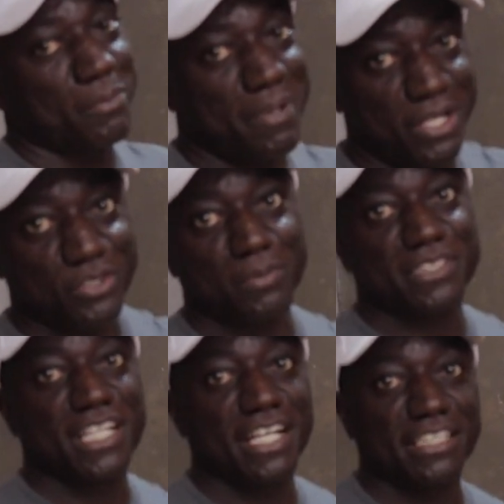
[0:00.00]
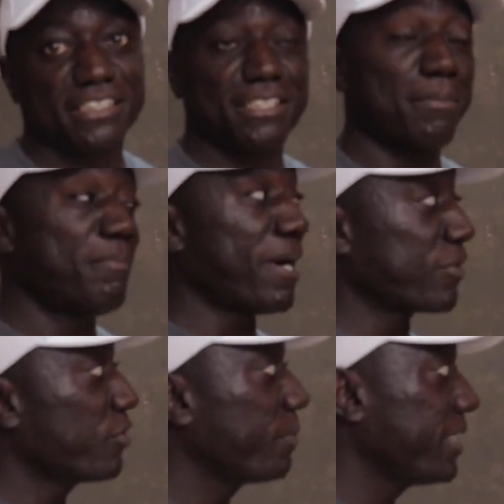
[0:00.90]
your backdrop stand, the
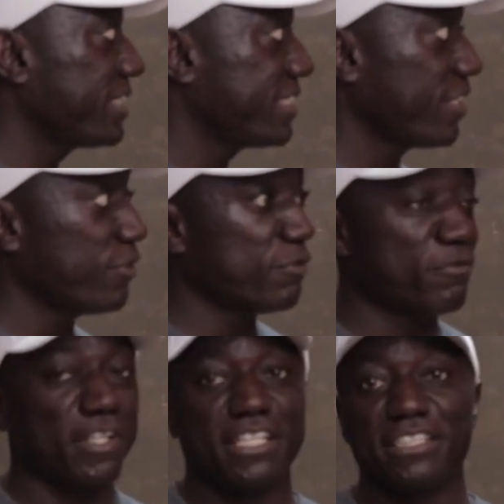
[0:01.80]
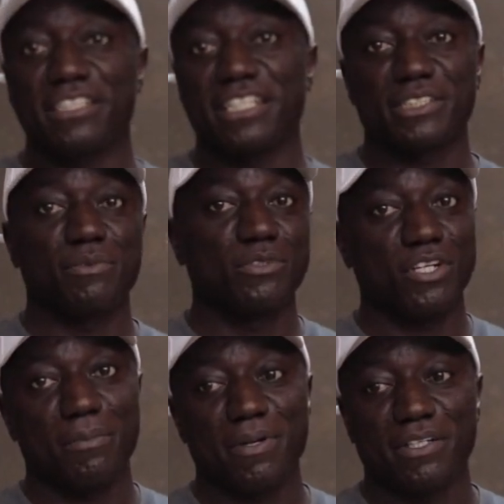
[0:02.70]
backdrop itself. And the next thing we'll
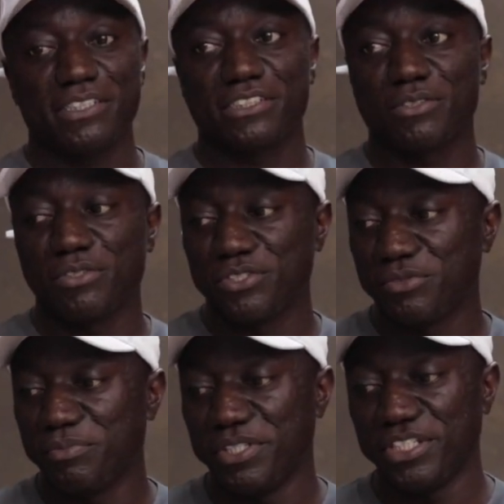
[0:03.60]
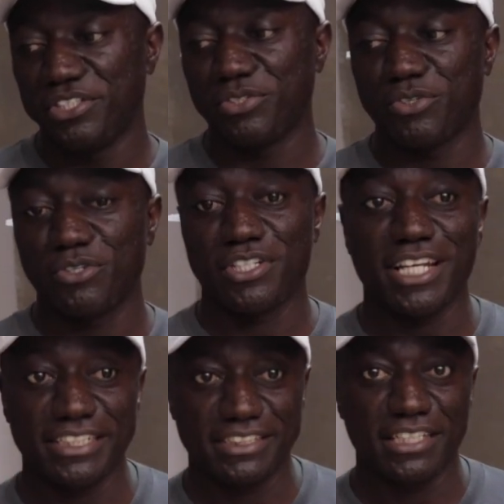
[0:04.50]
talk about is going to be your
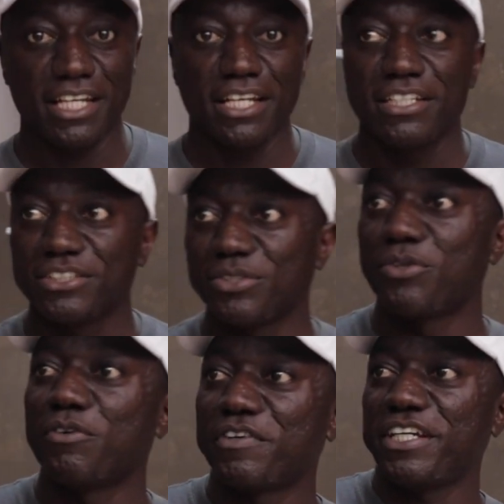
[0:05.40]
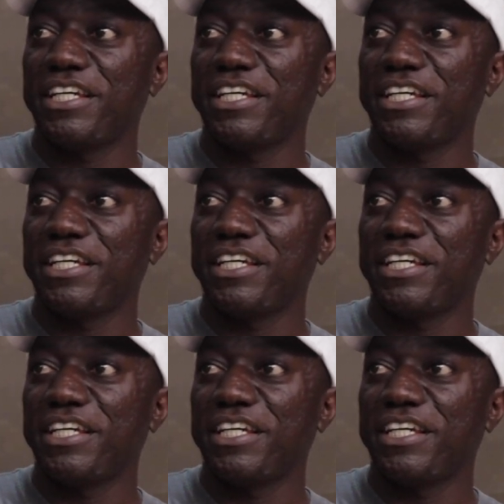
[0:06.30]
lights. So over